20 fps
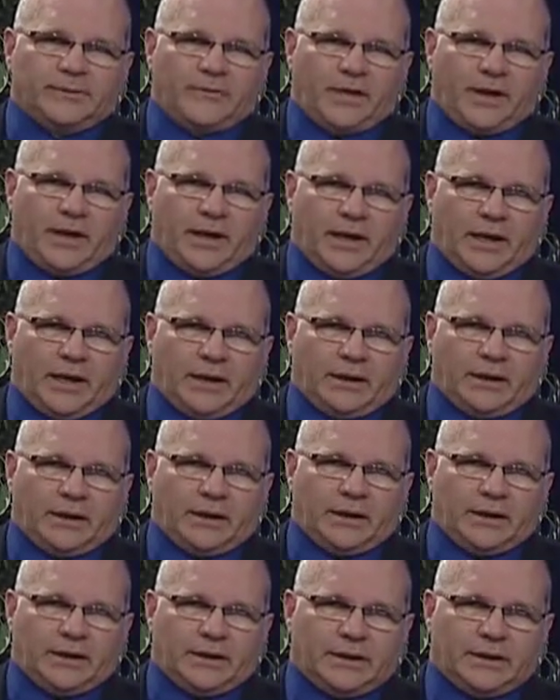
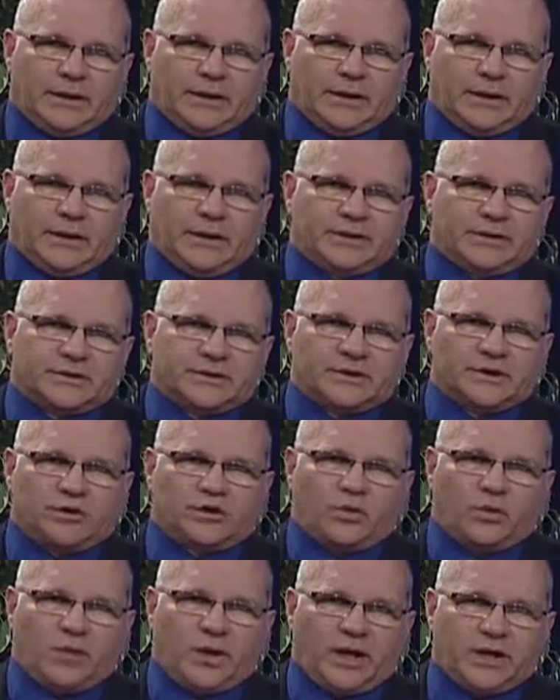in a
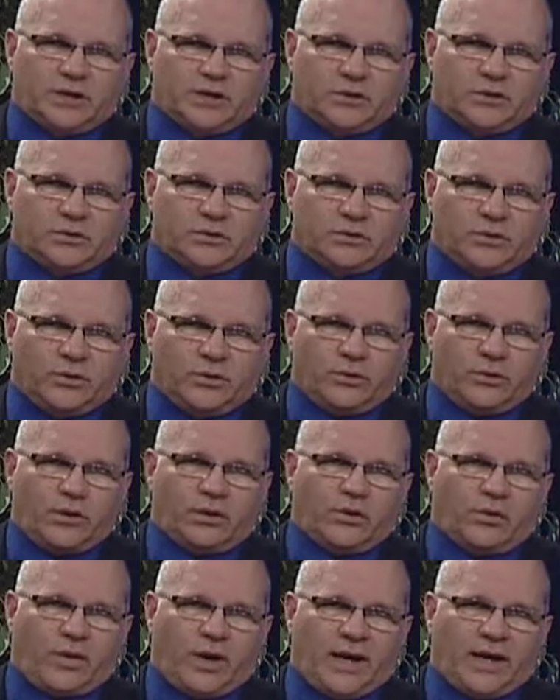situation during
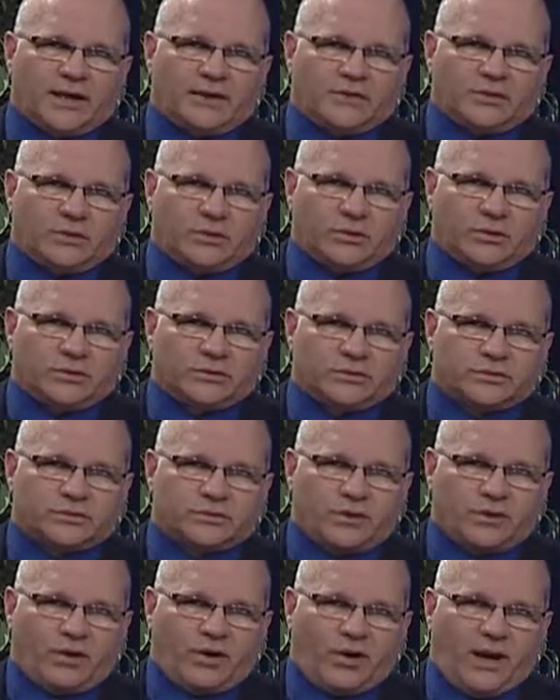arrest
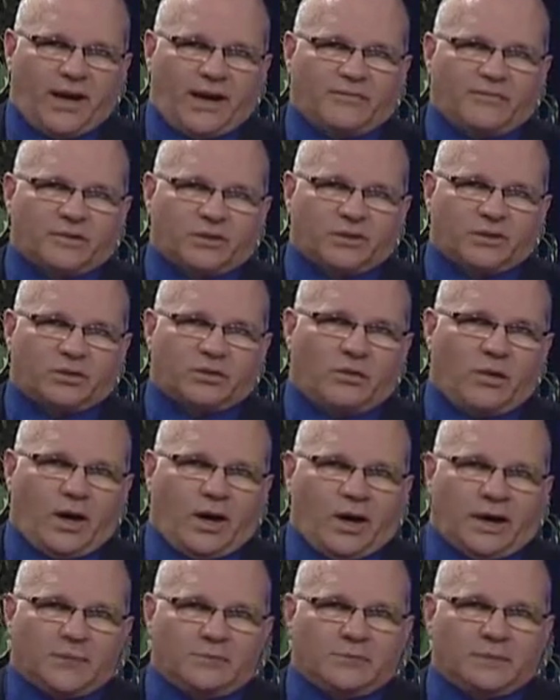or having a
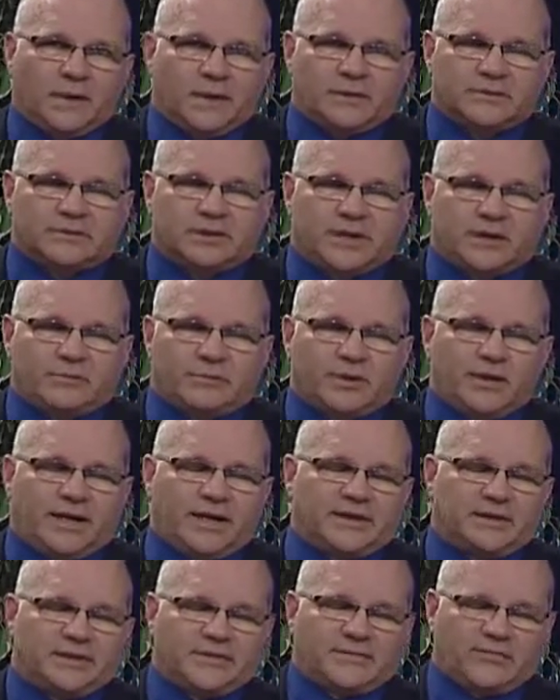crime take
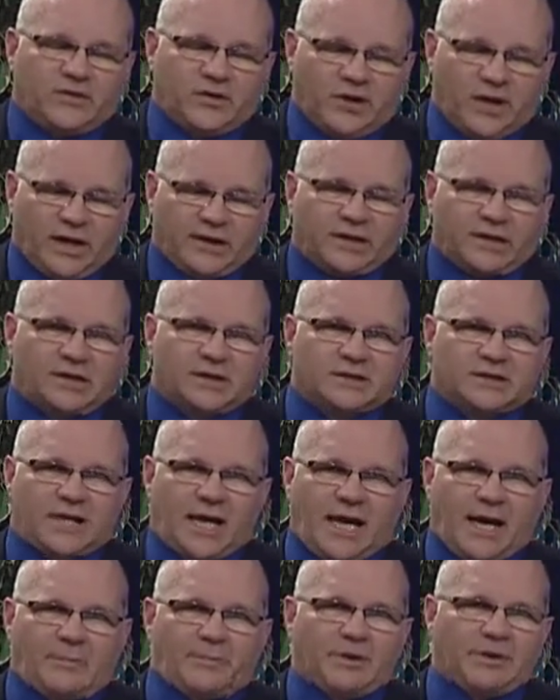place. If nothing has
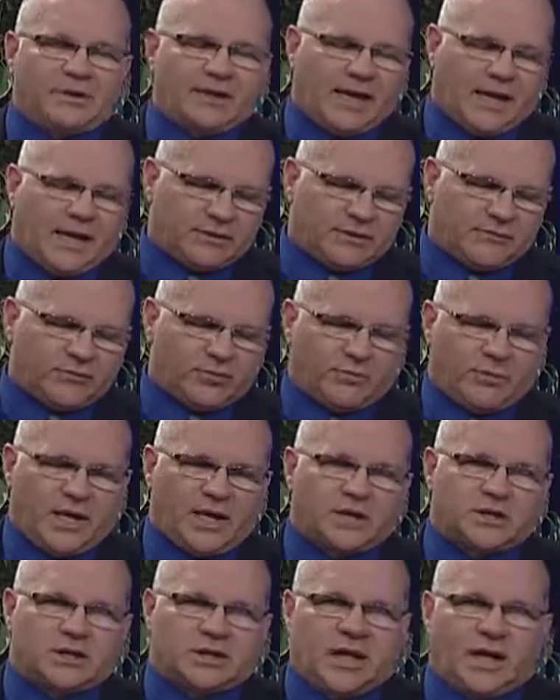happened,
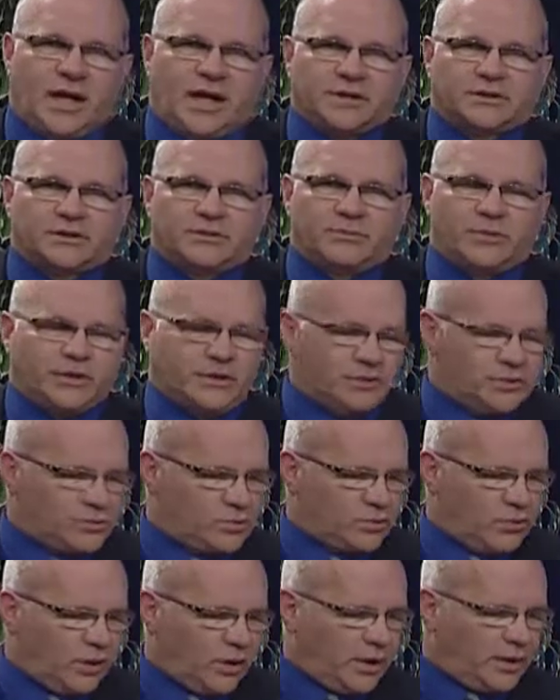information has to be
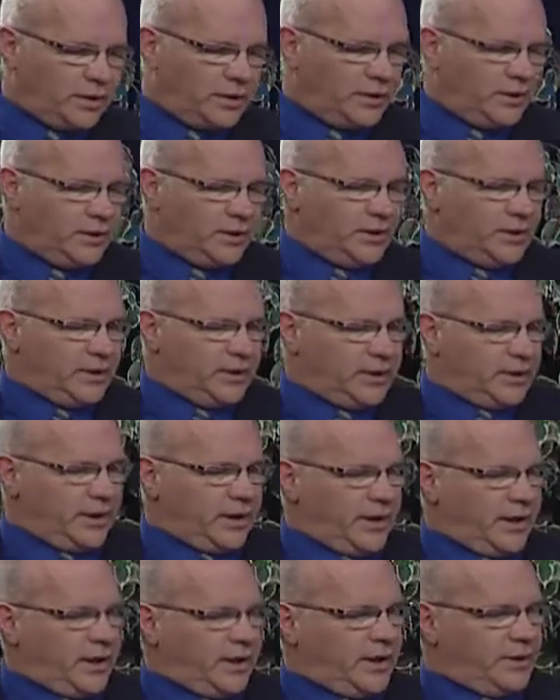destroyed.
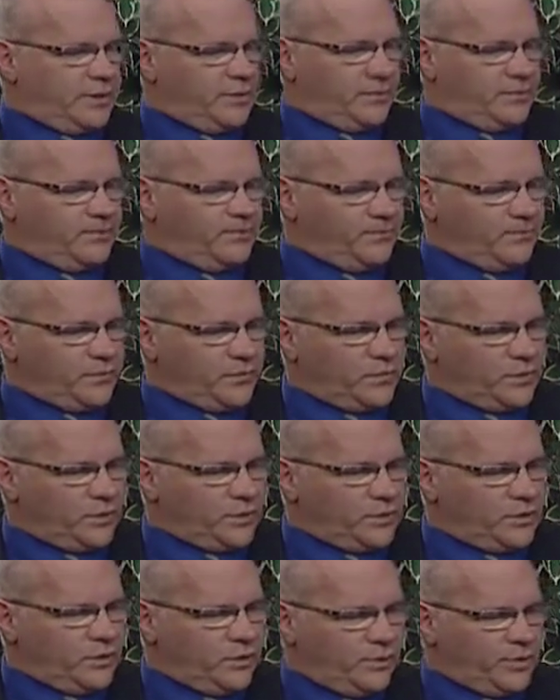And,
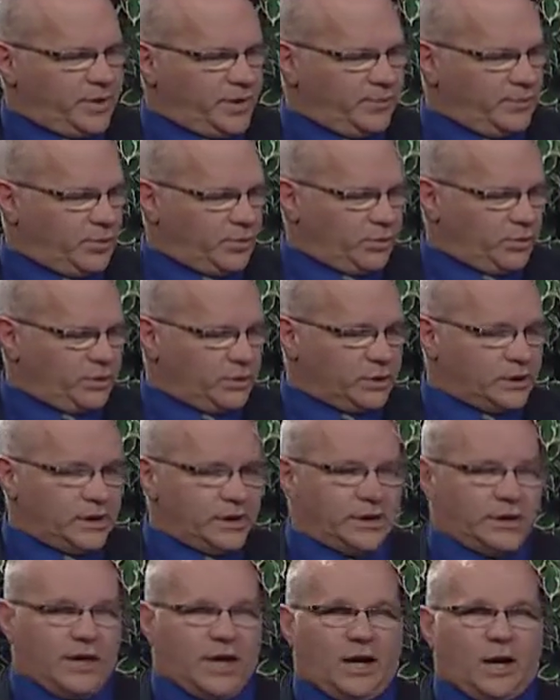you know, people are
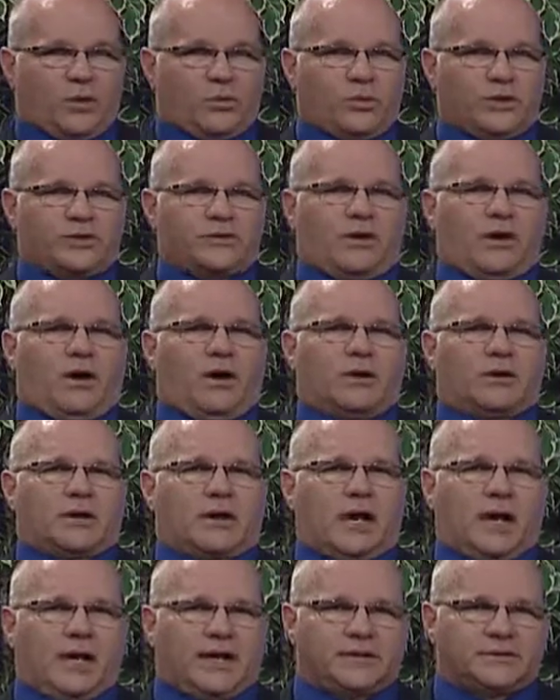looking now with all
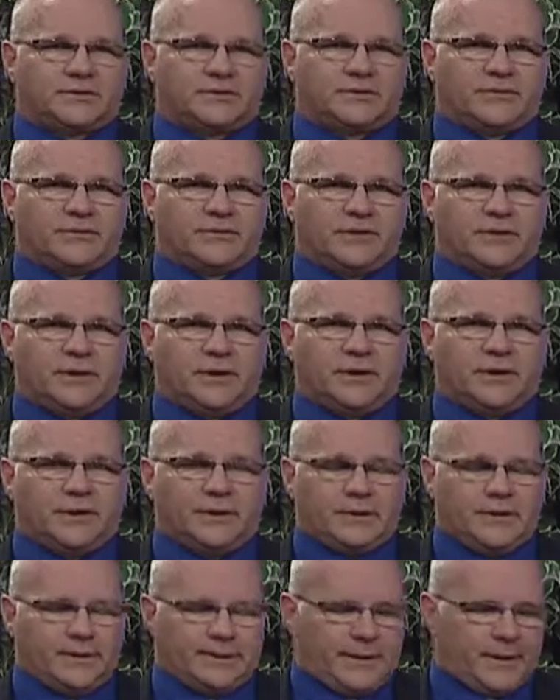kinds of
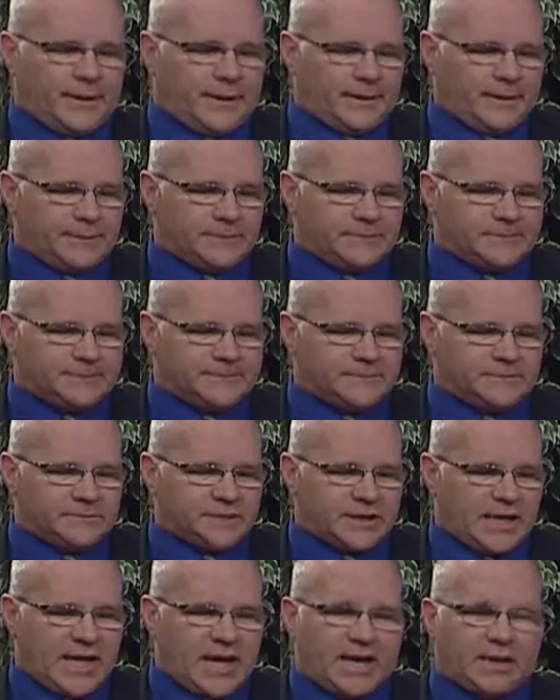
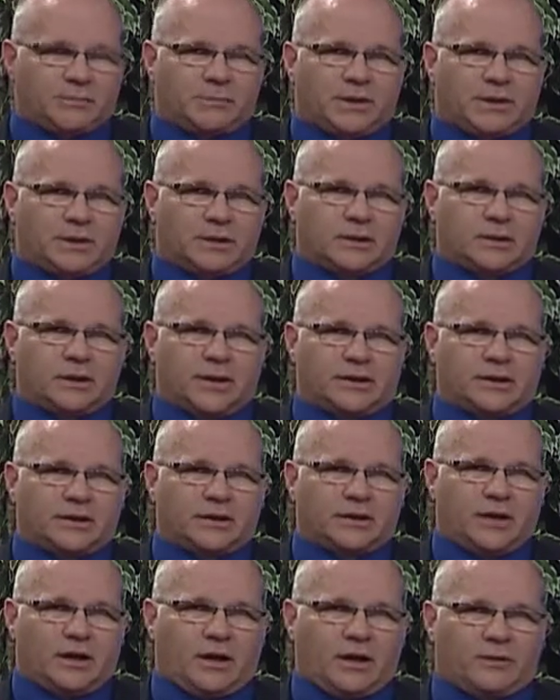data being
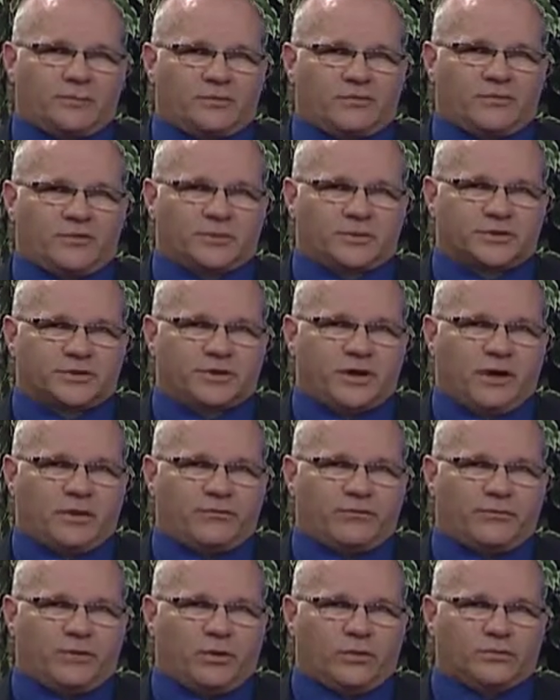collected on them from cell
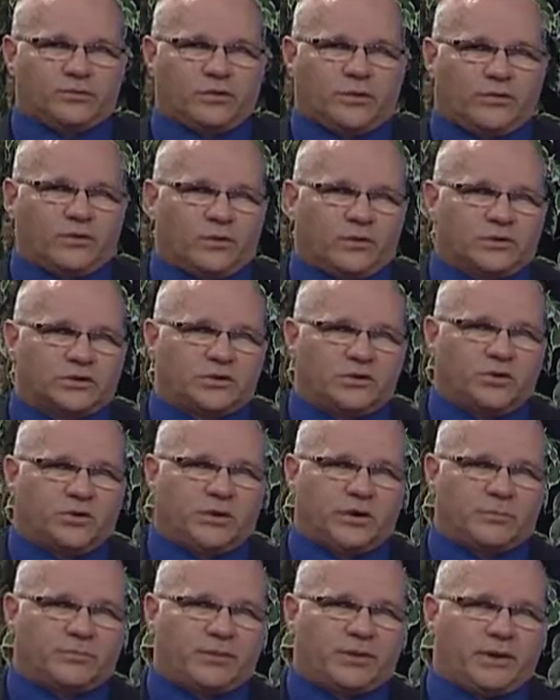phones. Over a
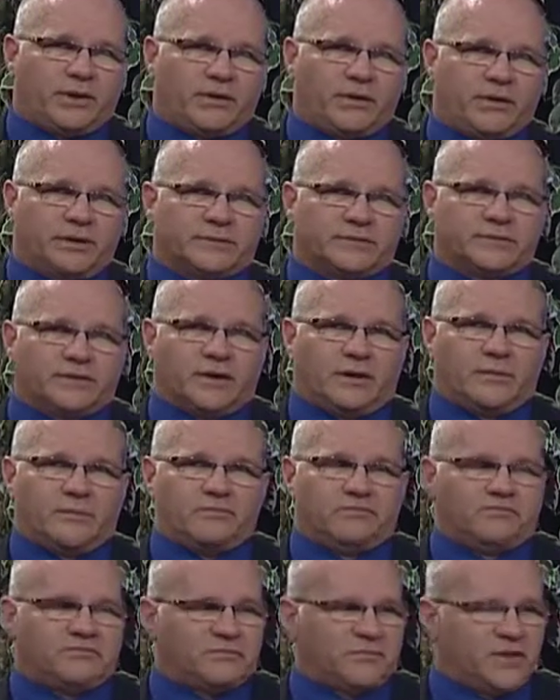two-week period,
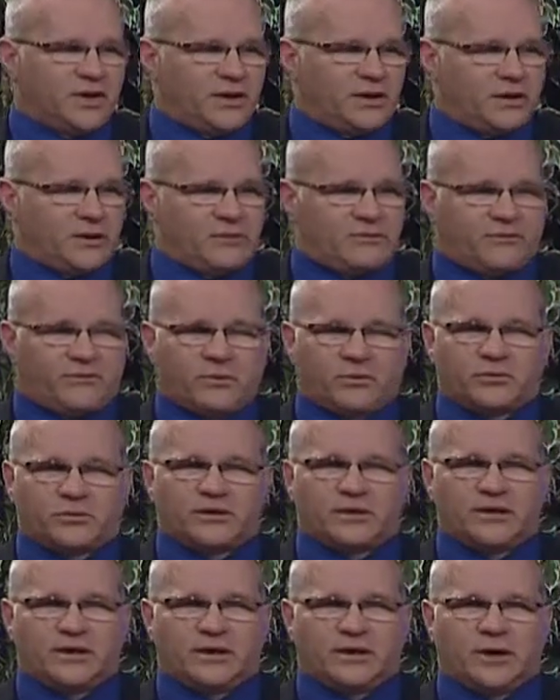some, you know,
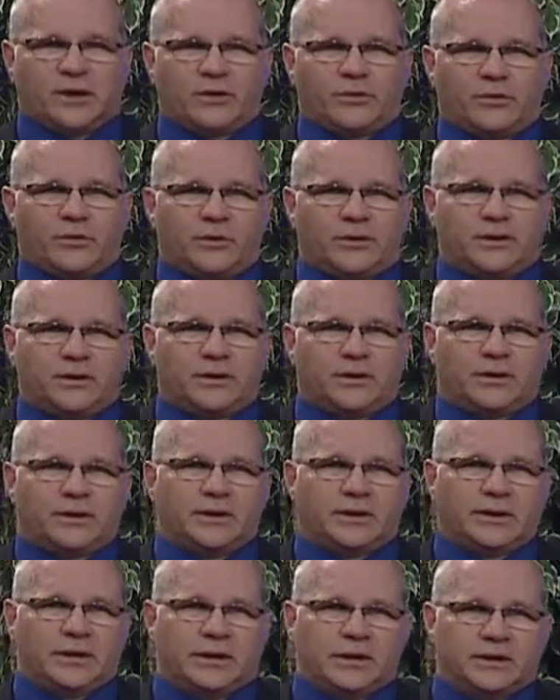1,400
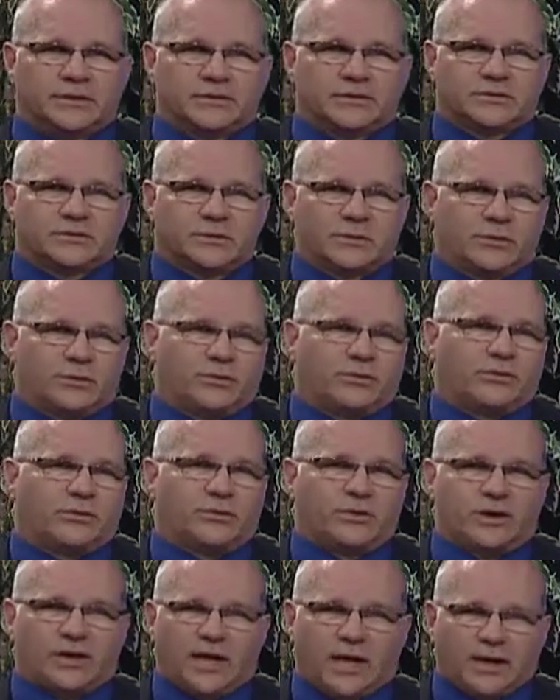hits or
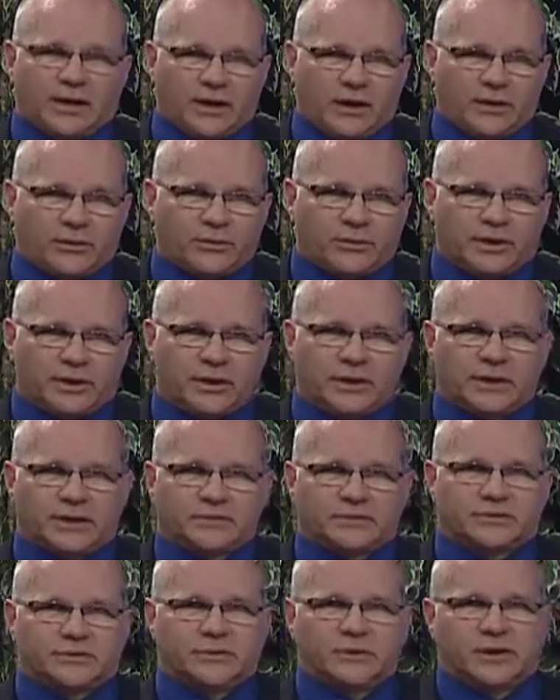3,800
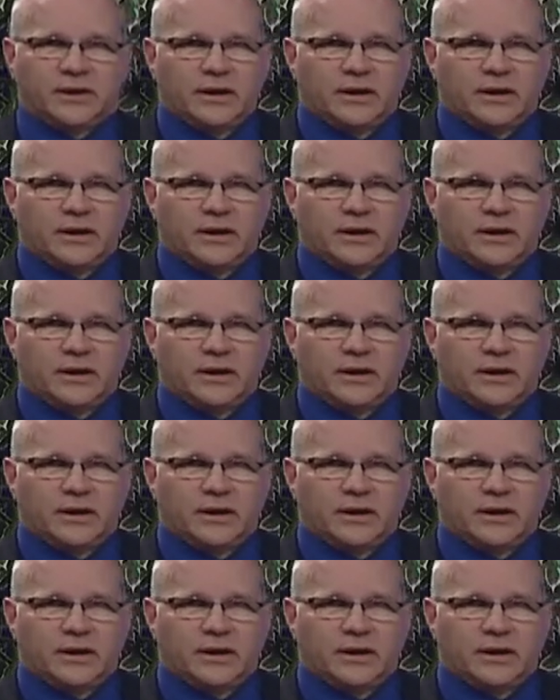hits